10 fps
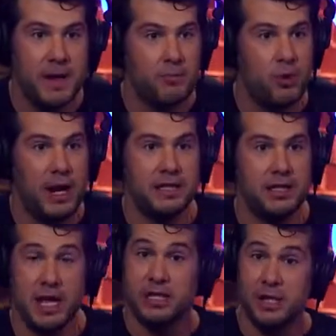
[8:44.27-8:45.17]
being more
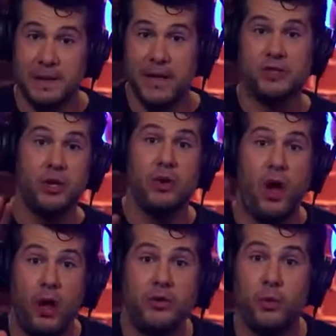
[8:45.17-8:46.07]
anti. And something else,
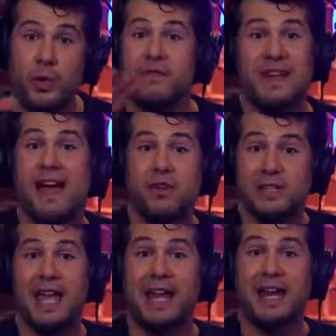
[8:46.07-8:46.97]
also, we've never
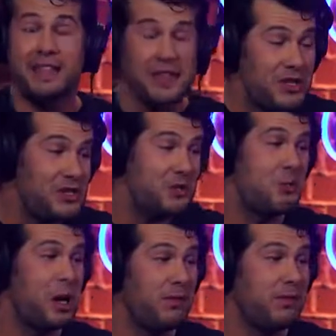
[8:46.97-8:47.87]
taken, I think this is
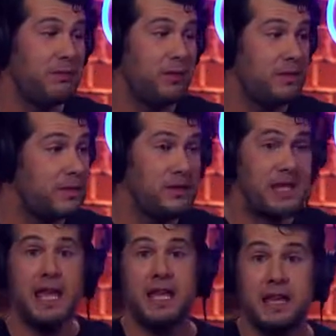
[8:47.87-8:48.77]
remarkable to me, we've never
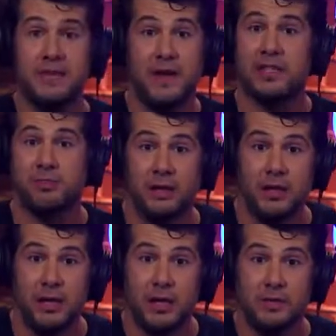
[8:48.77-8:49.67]
taken an investment
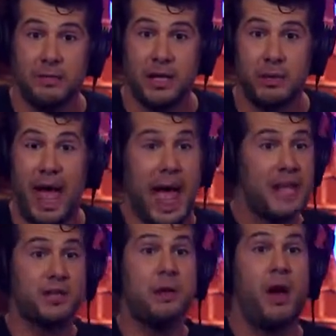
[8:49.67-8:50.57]
from anyone.
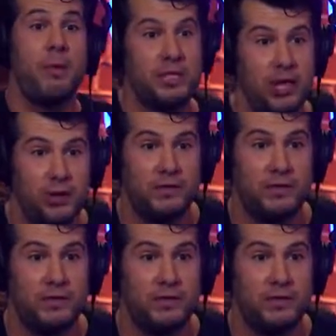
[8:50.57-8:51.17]
Ask me how much I own